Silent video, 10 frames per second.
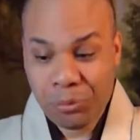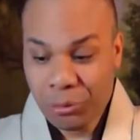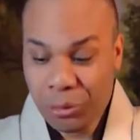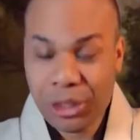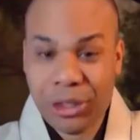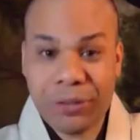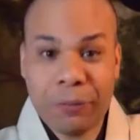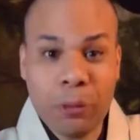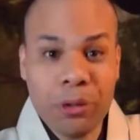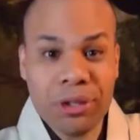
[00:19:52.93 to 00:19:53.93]
which
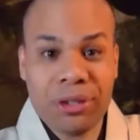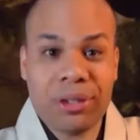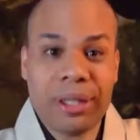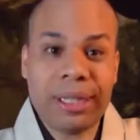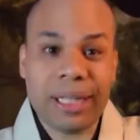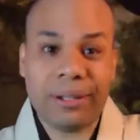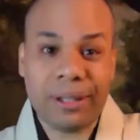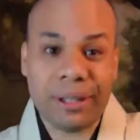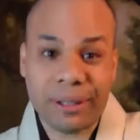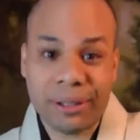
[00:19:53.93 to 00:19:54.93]
focuses a lot
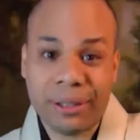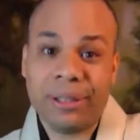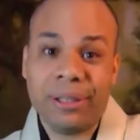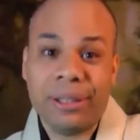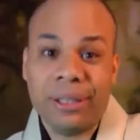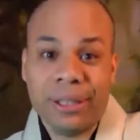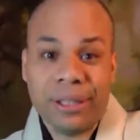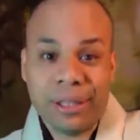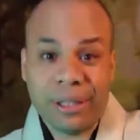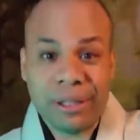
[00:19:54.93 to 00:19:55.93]
on
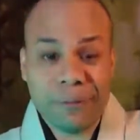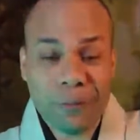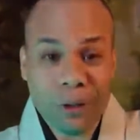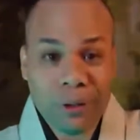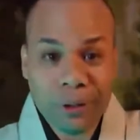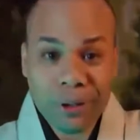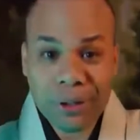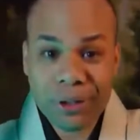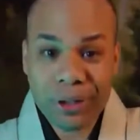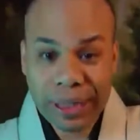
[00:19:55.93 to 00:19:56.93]
the four
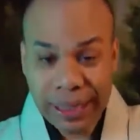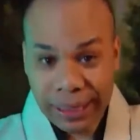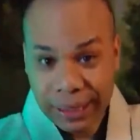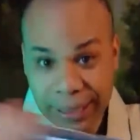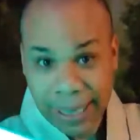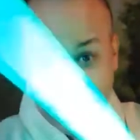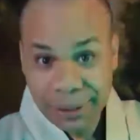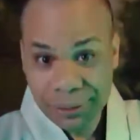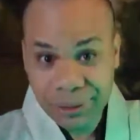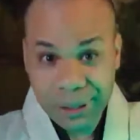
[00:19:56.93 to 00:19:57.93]
corners and the
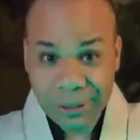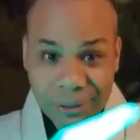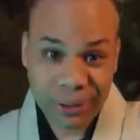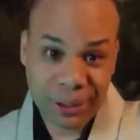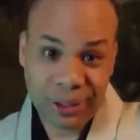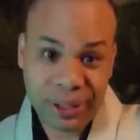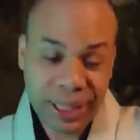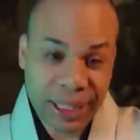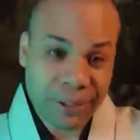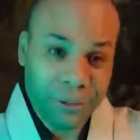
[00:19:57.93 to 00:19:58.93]
angles. Yeah, so you can see the
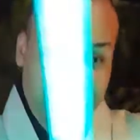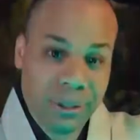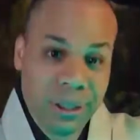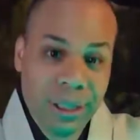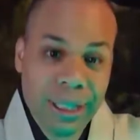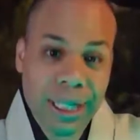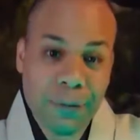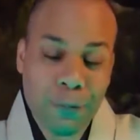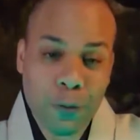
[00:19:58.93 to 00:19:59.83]
angles, and the four